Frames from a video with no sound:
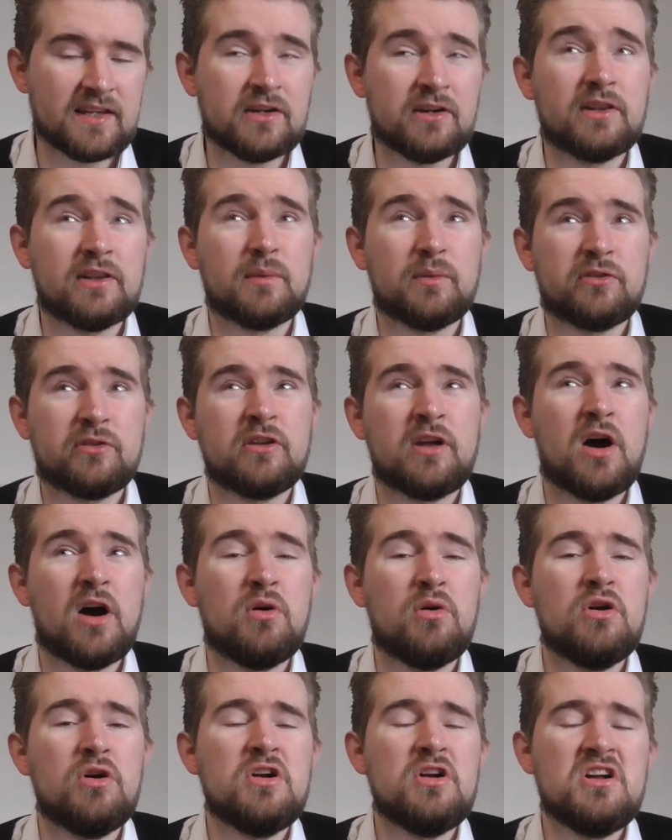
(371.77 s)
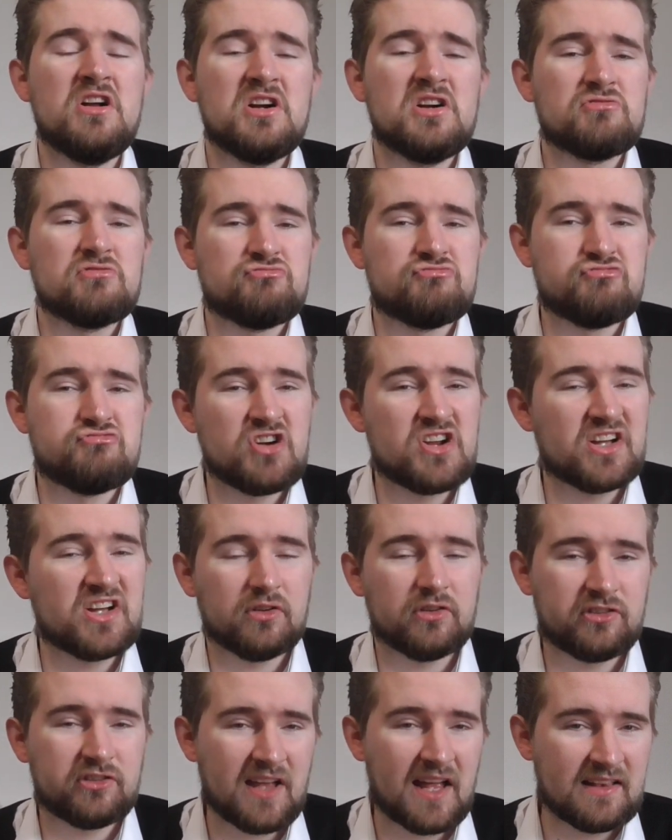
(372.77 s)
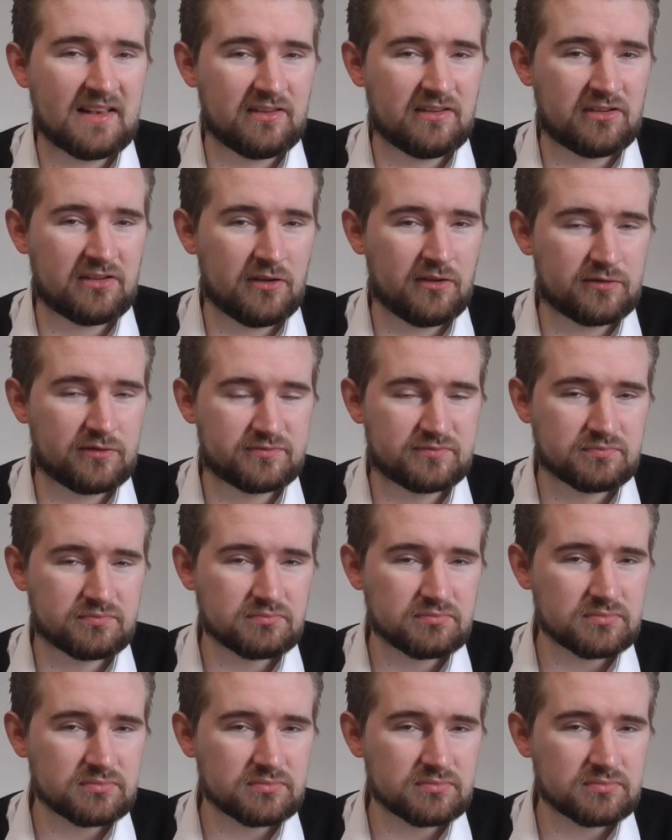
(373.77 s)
You know, there was no real sense of